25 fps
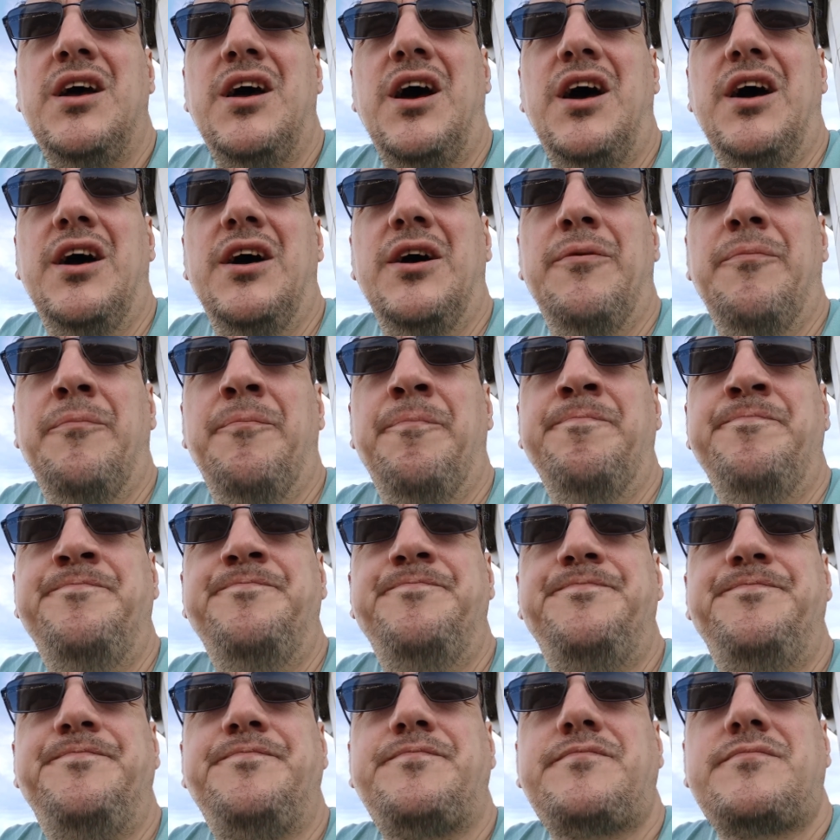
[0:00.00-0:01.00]
And
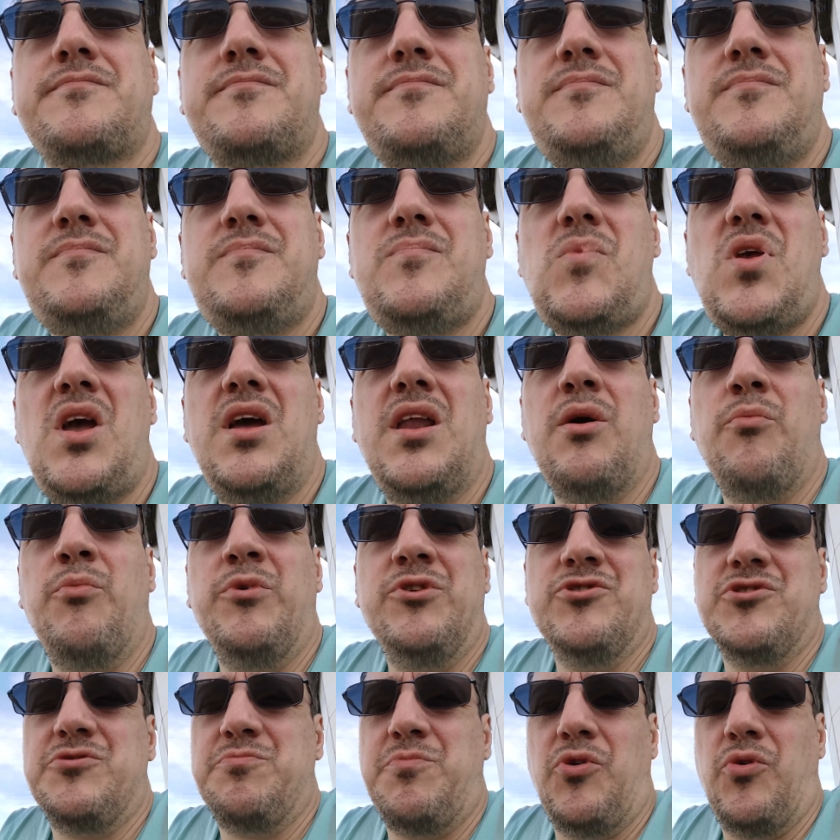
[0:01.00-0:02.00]
then we
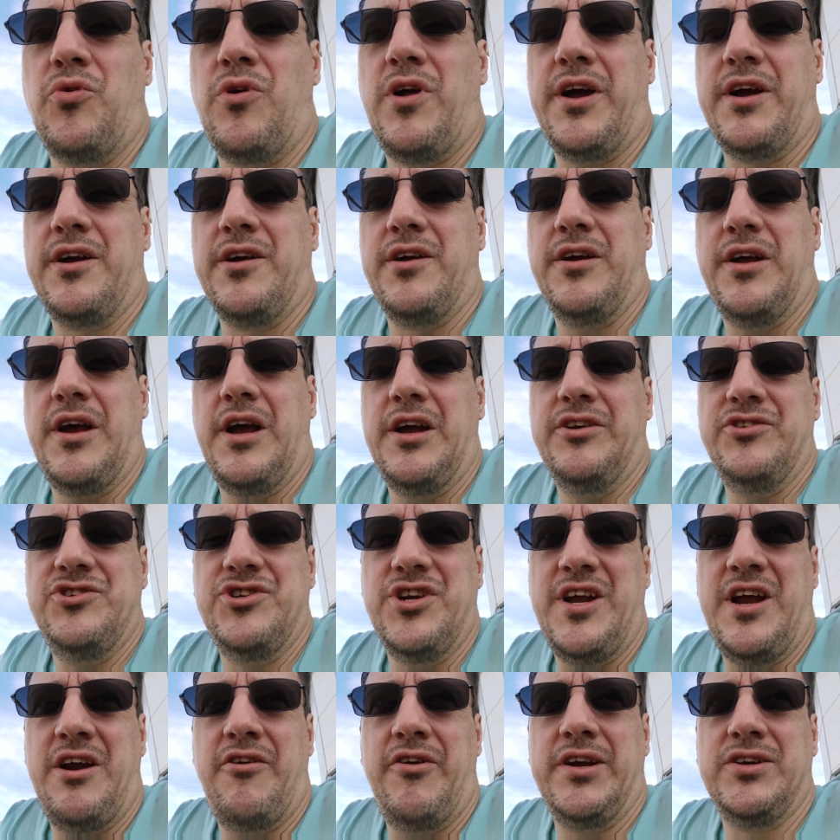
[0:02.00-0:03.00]
just bought like a
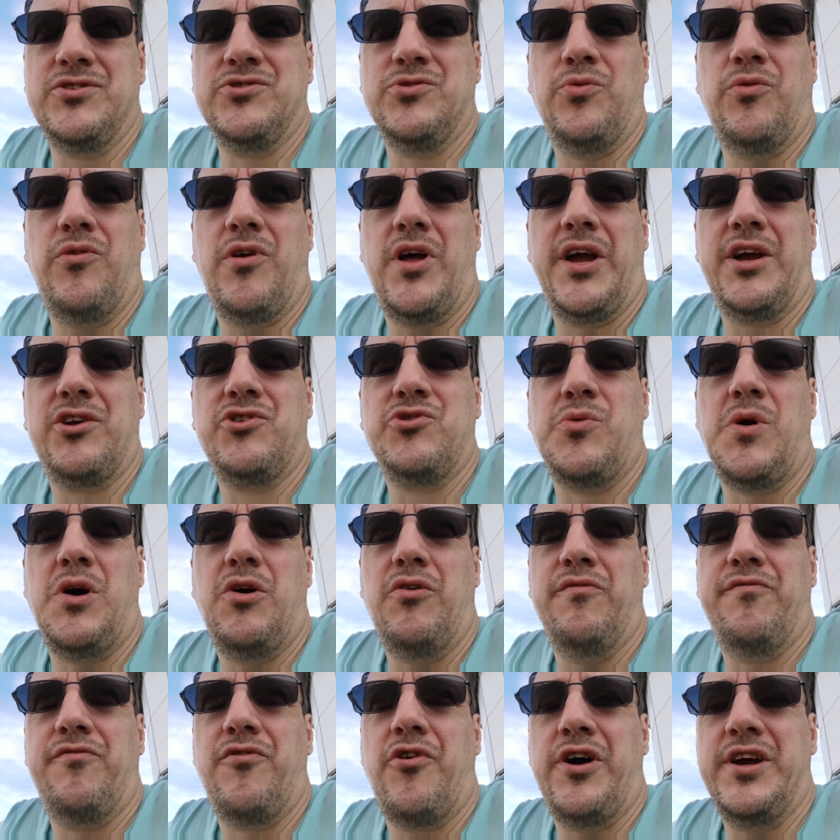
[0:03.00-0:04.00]
generic sort of like
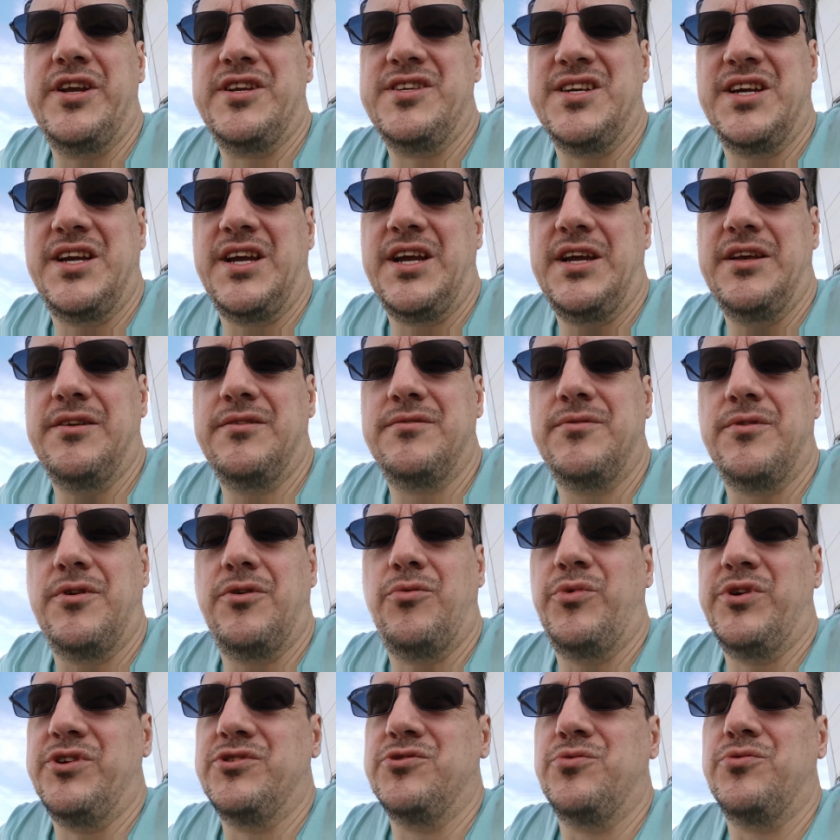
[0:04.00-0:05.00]
12 ride ticket
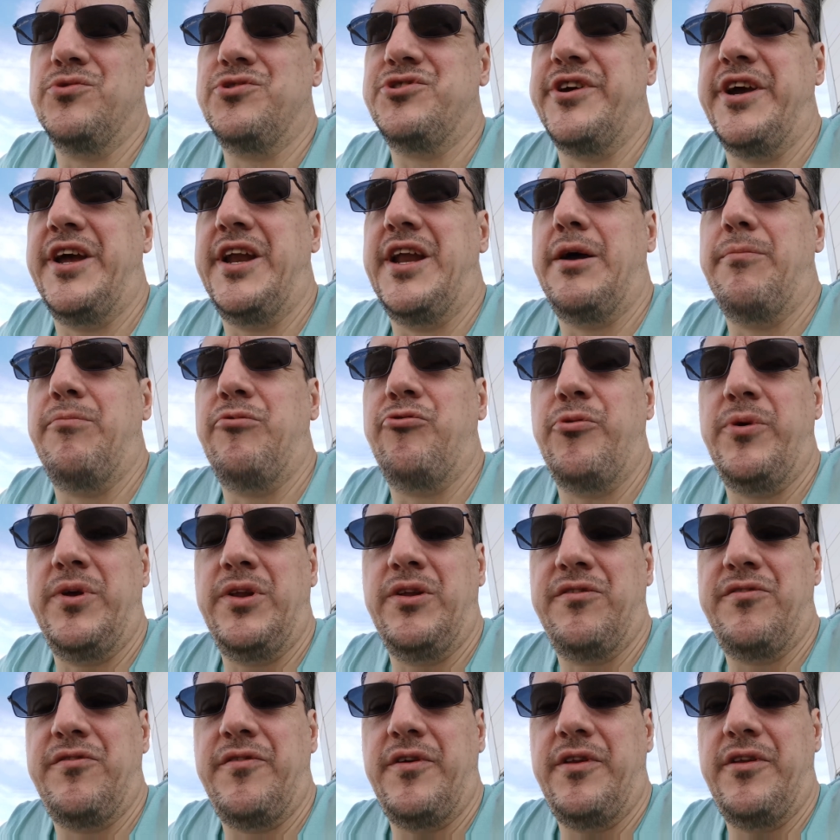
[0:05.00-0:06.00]
that we sort of shared out between
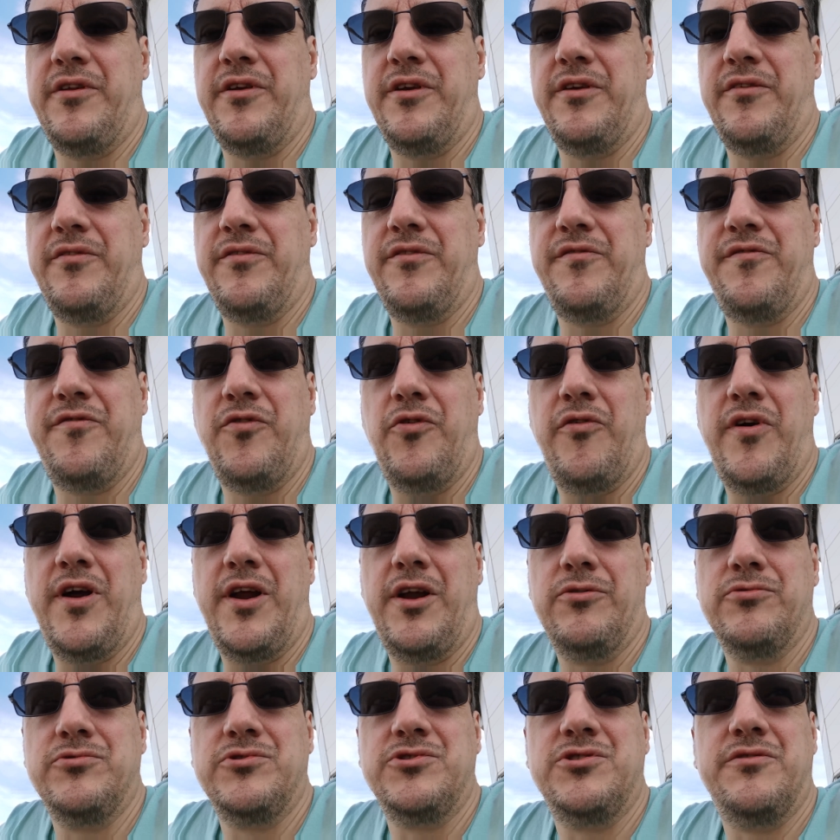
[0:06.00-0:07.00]
the 4
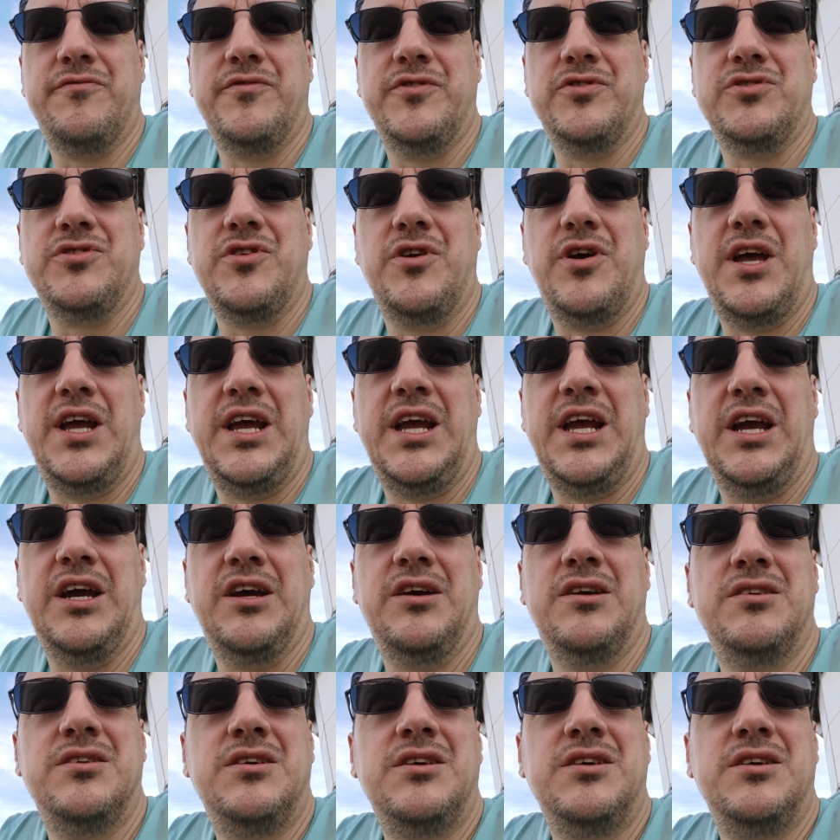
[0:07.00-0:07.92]
adults of us that are here,